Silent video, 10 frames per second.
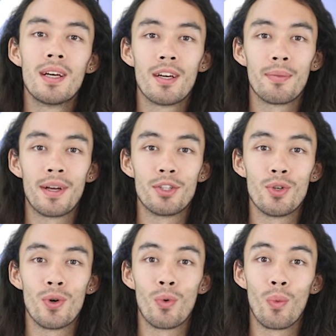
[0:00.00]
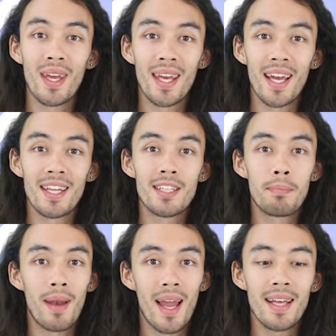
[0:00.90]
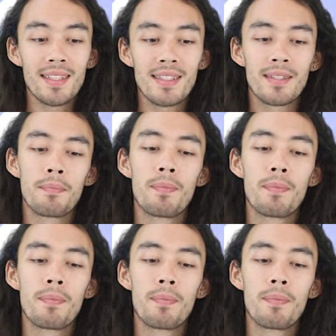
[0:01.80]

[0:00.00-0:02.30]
about your weekend plans,